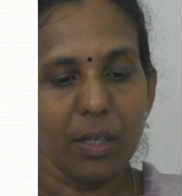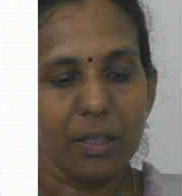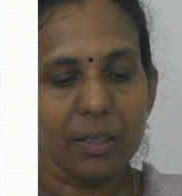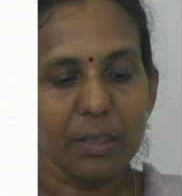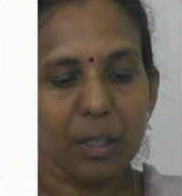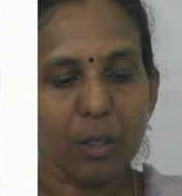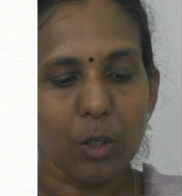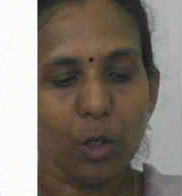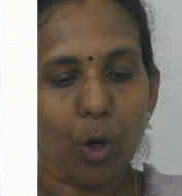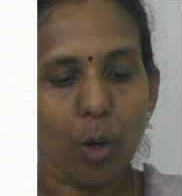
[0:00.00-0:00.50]

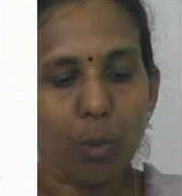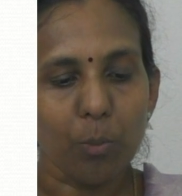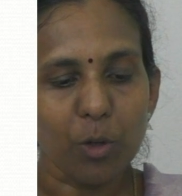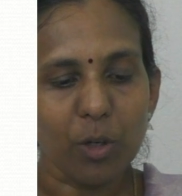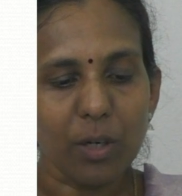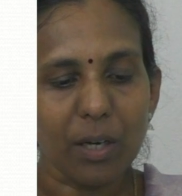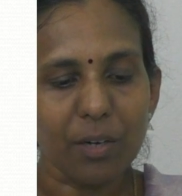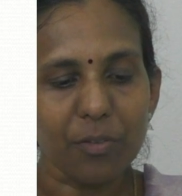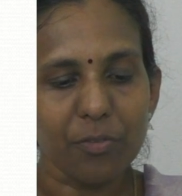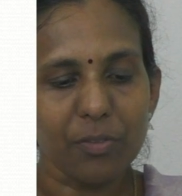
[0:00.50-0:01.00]
The
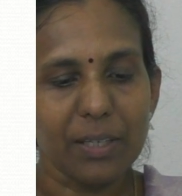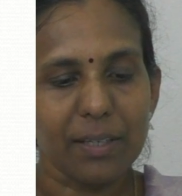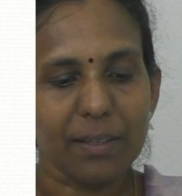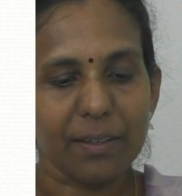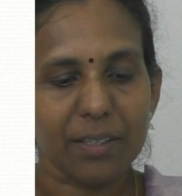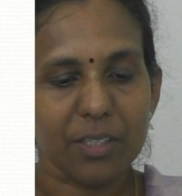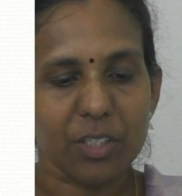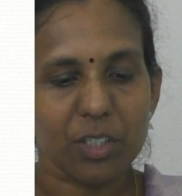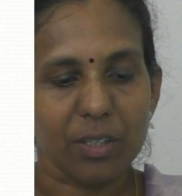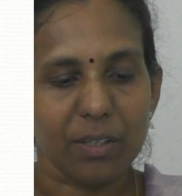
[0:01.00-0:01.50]
glomerular
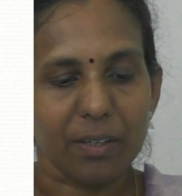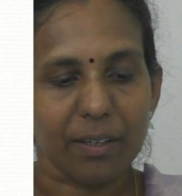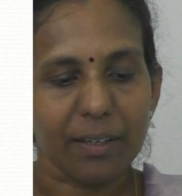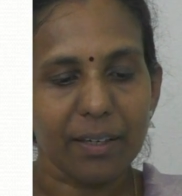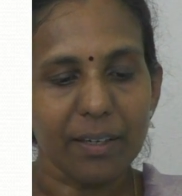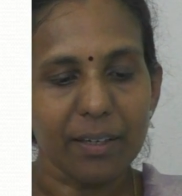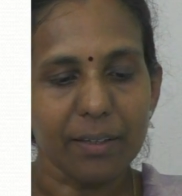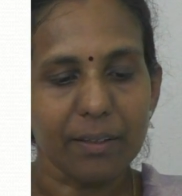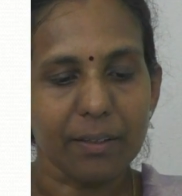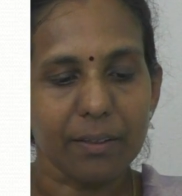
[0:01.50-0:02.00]
filtration
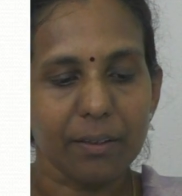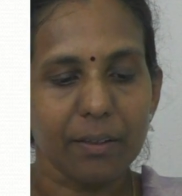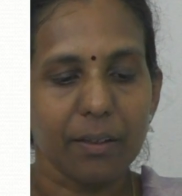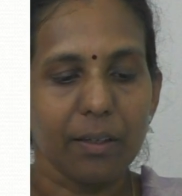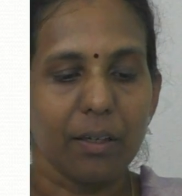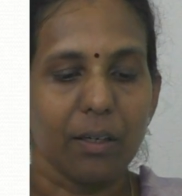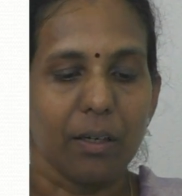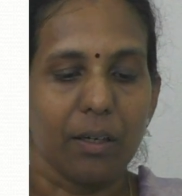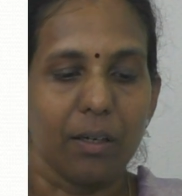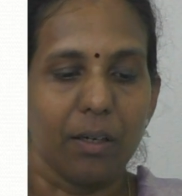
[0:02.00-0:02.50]
rate.
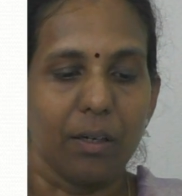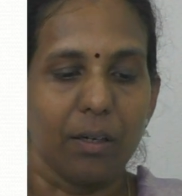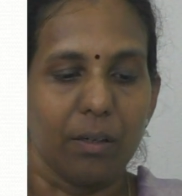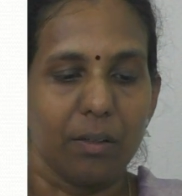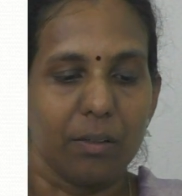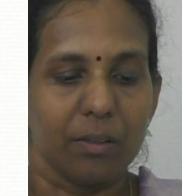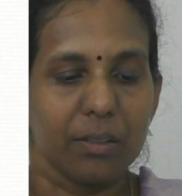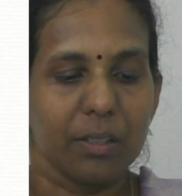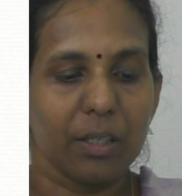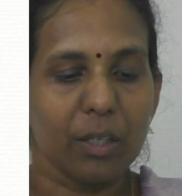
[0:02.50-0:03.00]

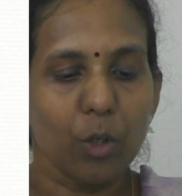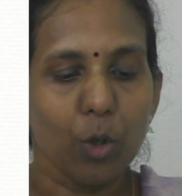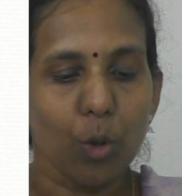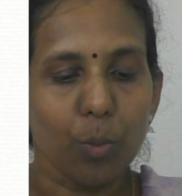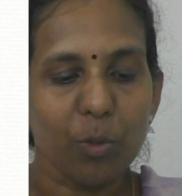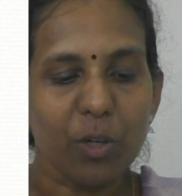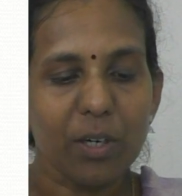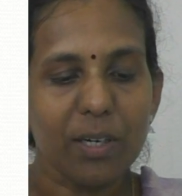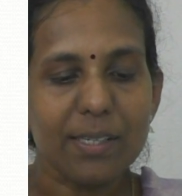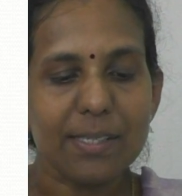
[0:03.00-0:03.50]
The
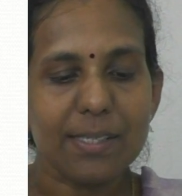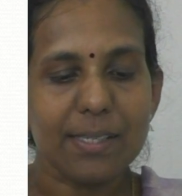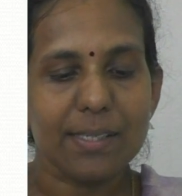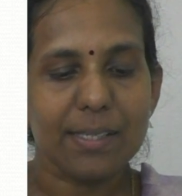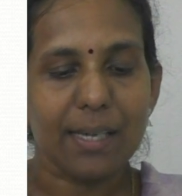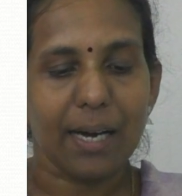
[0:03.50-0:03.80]
glomerulus is